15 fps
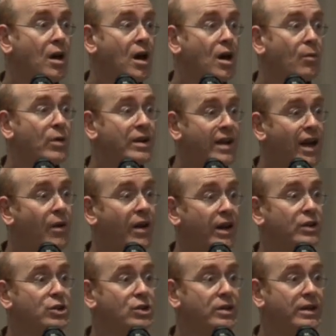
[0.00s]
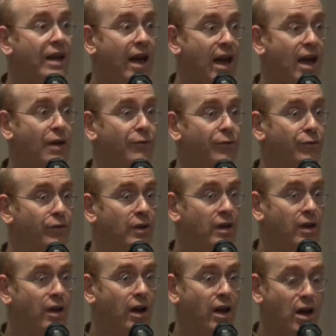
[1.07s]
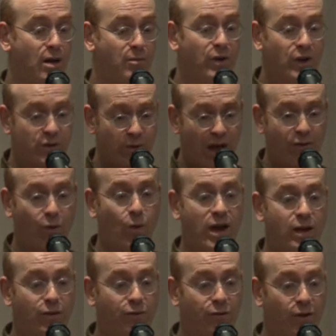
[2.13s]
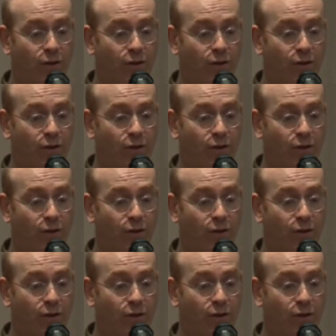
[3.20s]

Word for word: Uh, we now actually have, um, because we have a way of,